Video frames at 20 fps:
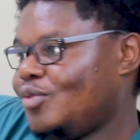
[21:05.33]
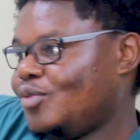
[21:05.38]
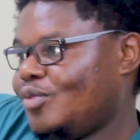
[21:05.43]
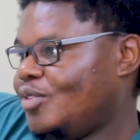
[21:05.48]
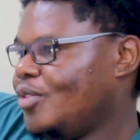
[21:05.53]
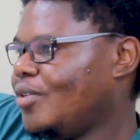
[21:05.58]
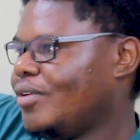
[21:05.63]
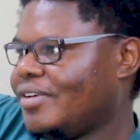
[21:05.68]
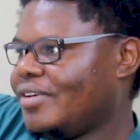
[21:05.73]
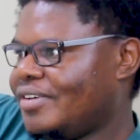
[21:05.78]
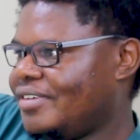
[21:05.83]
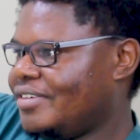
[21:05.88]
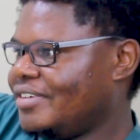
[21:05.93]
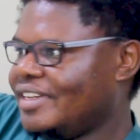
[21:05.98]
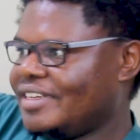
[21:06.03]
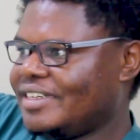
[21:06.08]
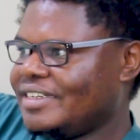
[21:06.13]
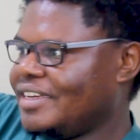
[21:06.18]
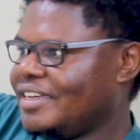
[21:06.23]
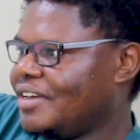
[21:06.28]
your
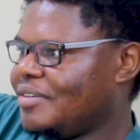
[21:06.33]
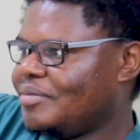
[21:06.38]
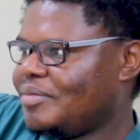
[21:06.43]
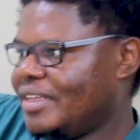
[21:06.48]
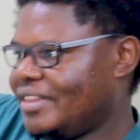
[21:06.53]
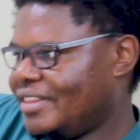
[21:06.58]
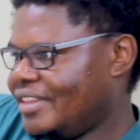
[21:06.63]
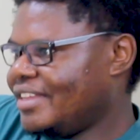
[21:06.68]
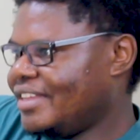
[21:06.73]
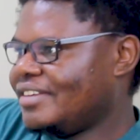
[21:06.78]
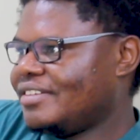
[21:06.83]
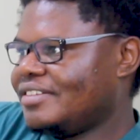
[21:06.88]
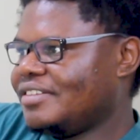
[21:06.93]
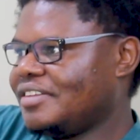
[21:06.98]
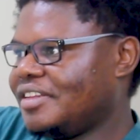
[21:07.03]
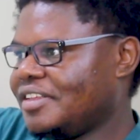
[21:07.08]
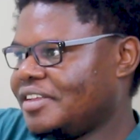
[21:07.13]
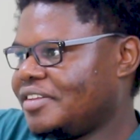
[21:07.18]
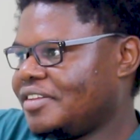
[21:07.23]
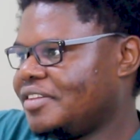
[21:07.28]
net income, and then
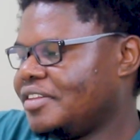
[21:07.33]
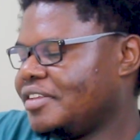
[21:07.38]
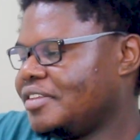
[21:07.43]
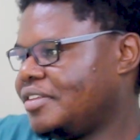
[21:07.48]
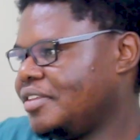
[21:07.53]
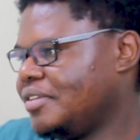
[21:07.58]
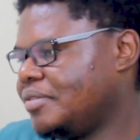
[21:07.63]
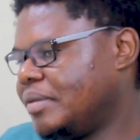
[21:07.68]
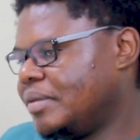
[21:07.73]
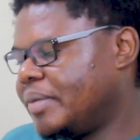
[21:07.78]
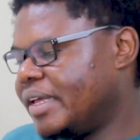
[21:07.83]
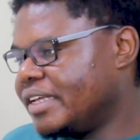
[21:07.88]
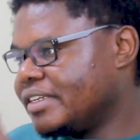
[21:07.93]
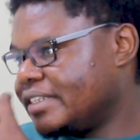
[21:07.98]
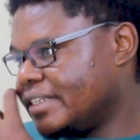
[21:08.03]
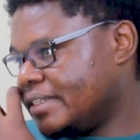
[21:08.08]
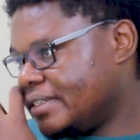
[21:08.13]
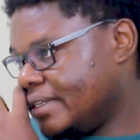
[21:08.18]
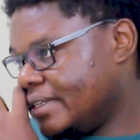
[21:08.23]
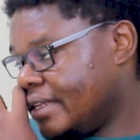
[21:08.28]
the bank
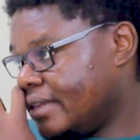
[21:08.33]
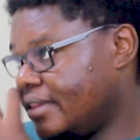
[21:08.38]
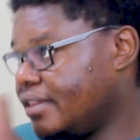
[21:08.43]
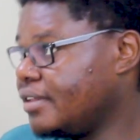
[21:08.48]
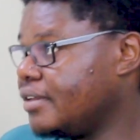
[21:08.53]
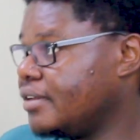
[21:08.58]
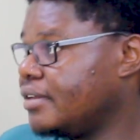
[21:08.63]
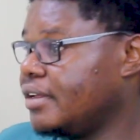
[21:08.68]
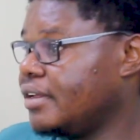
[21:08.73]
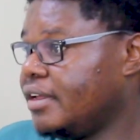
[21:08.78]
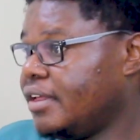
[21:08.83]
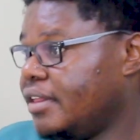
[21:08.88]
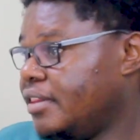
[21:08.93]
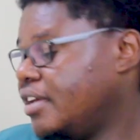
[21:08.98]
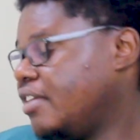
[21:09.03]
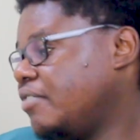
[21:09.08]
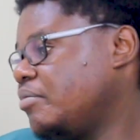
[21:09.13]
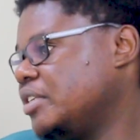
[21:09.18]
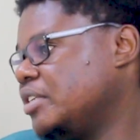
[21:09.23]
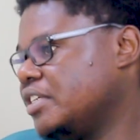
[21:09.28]
takes the
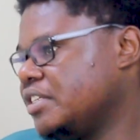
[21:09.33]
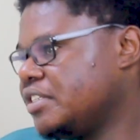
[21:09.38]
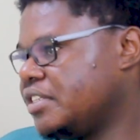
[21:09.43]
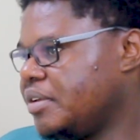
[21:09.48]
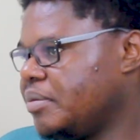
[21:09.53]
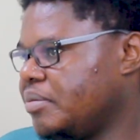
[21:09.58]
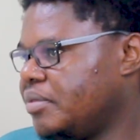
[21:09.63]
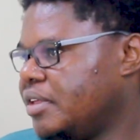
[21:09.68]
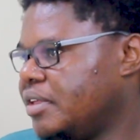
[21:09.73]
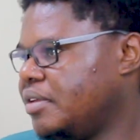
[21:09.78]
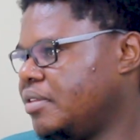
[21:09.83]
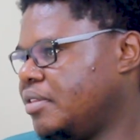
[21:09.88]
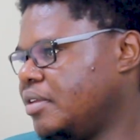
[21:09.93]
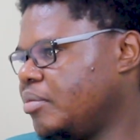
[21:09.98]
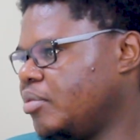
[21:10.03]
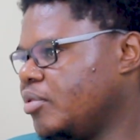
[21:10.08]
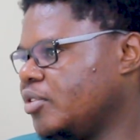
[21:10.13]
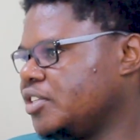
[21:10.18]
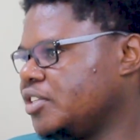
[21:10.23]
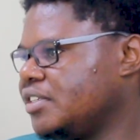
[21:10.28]
government takes their
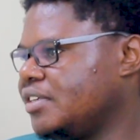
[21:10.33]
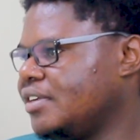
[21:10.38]
portion.